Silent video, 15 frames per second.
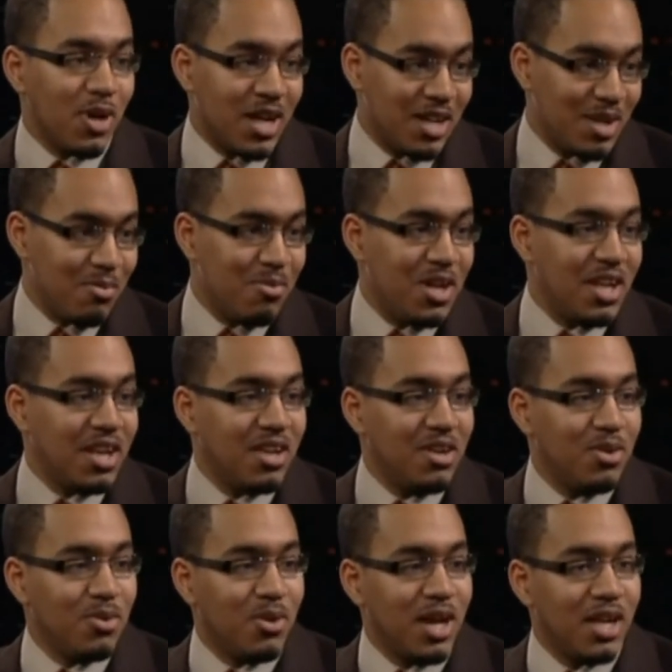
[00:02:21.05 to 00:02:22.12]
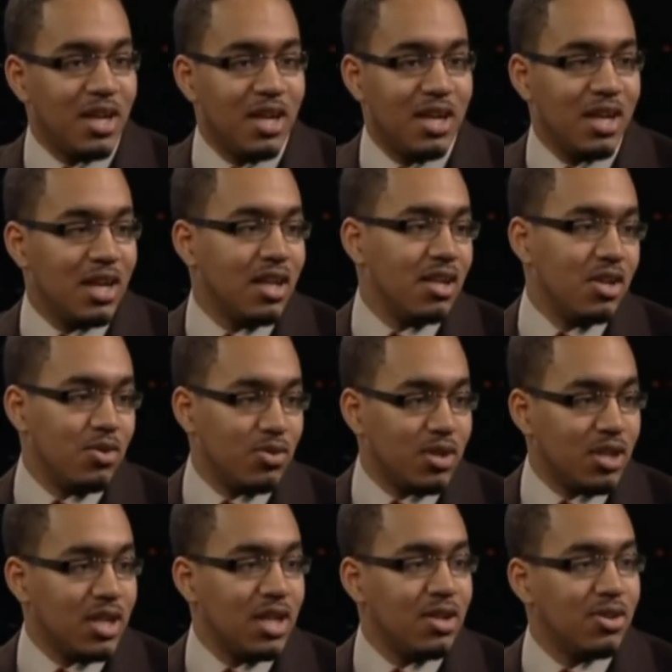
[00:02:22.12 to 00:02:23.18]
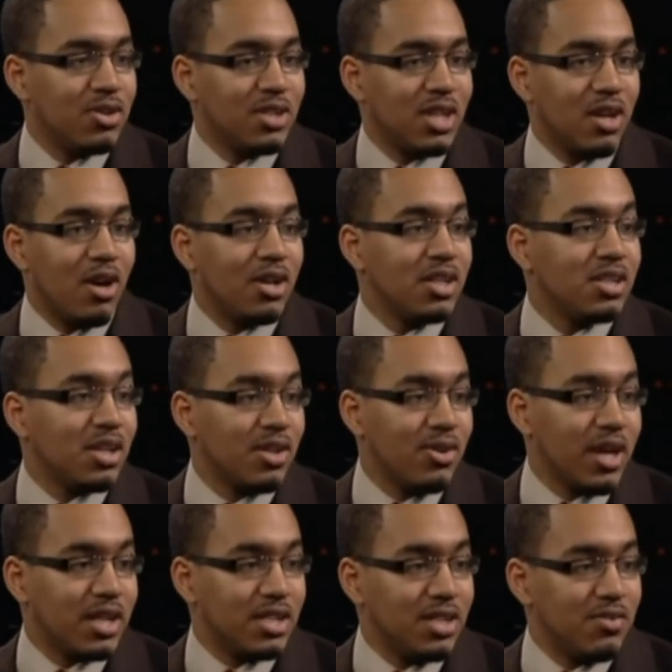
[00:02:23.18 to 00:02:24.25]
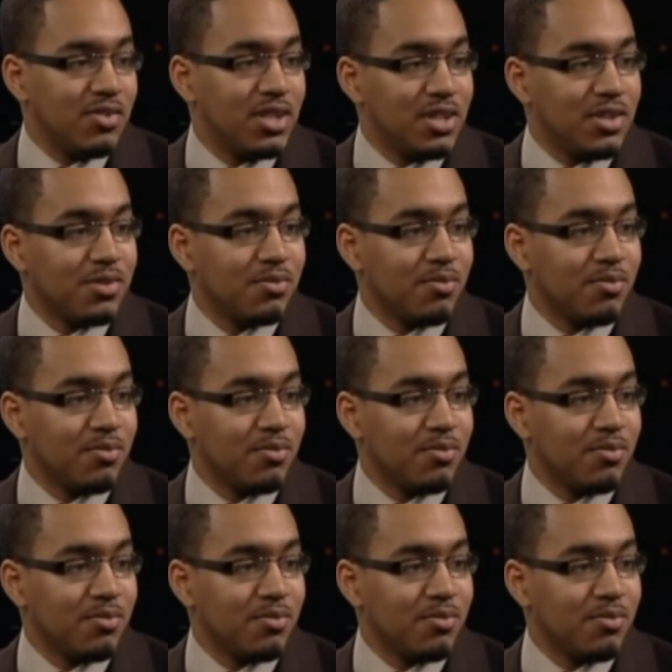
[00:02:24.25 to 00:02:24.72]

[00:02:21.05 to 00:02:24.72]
where I ended up meeting you and getting into youth leaders and all these other activities.